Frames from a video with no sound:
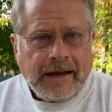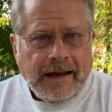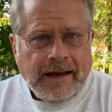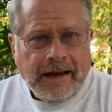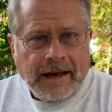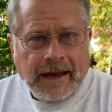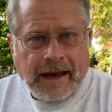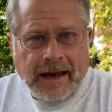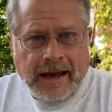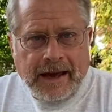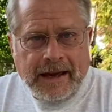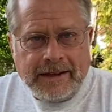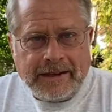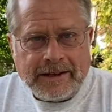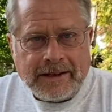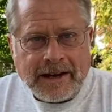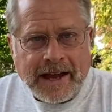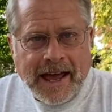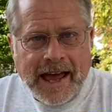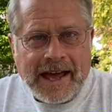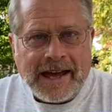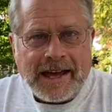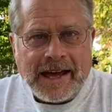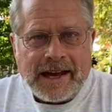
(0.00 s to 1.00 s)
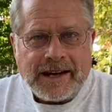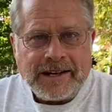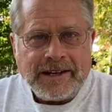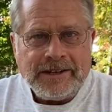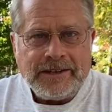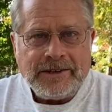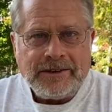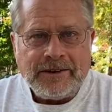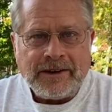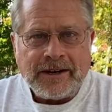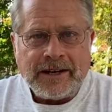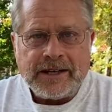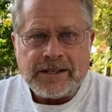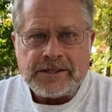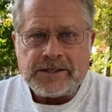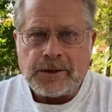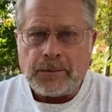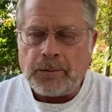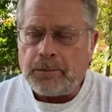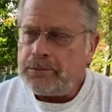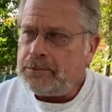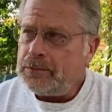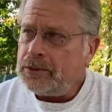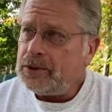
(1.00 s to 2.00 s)
Hey there, gang. How you doing? It's a
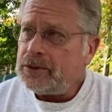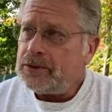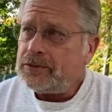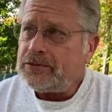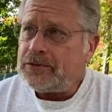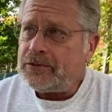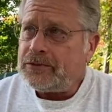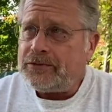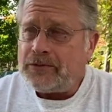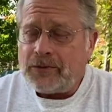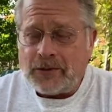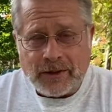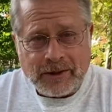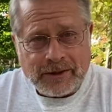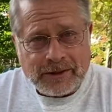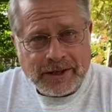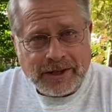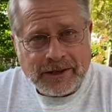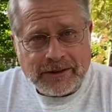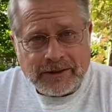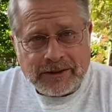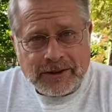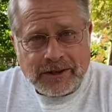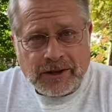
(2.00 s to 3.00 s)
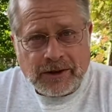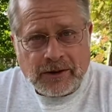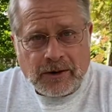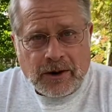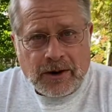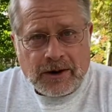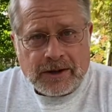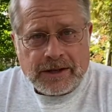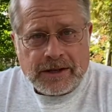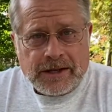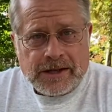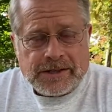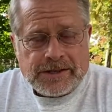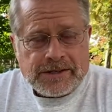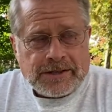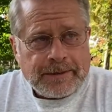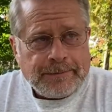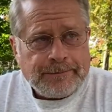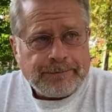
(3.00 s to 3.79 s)
beautiful fall here in the Northeast,